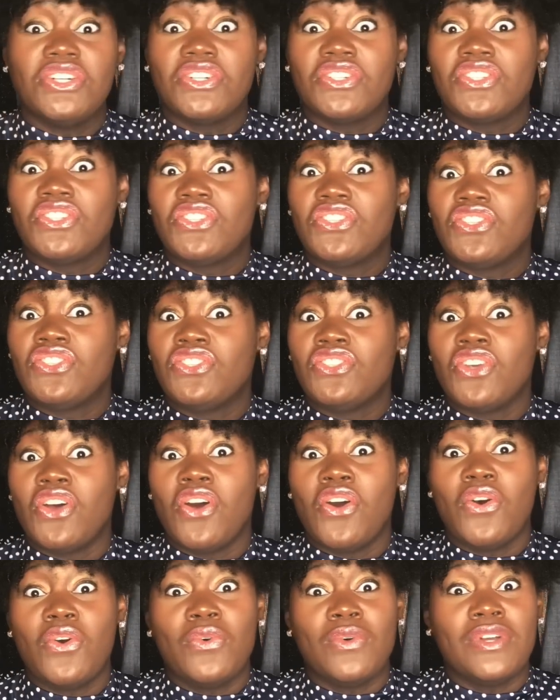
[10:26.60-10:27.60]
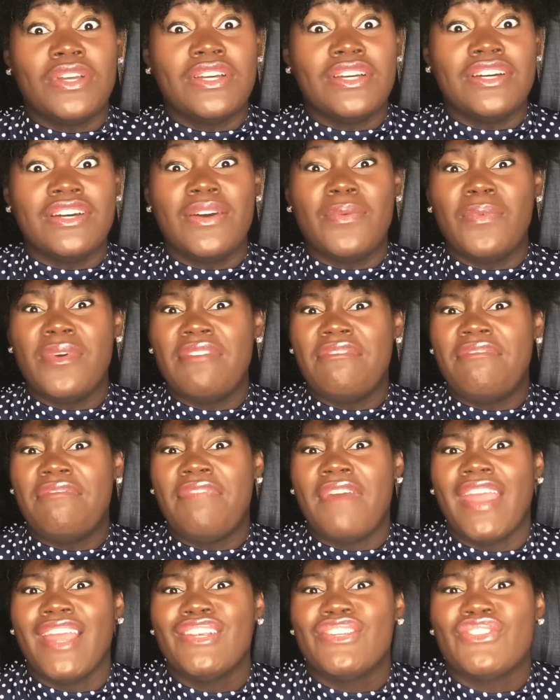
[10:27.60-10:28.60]
looks so good with
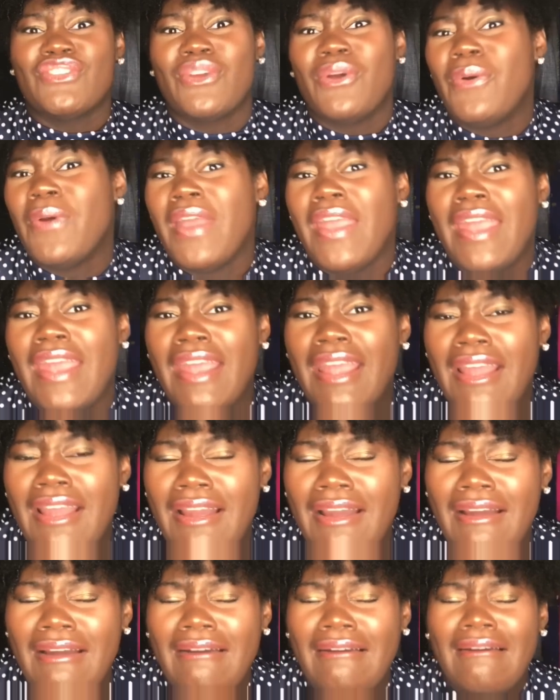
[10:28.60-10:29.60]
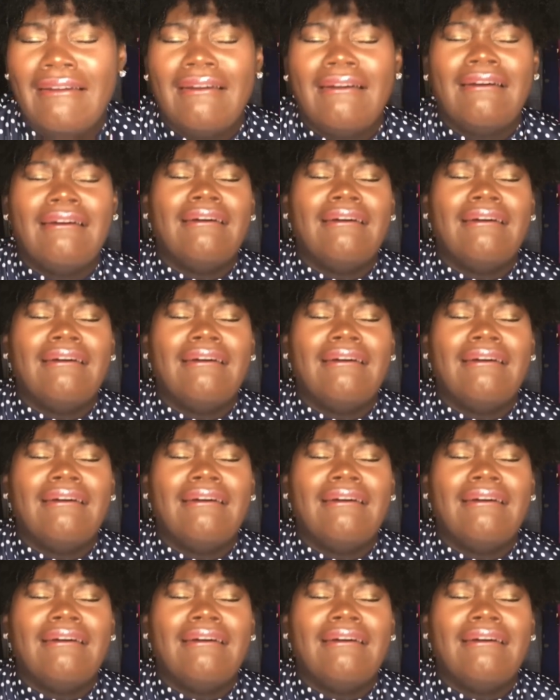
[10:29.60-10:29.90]
facial hair.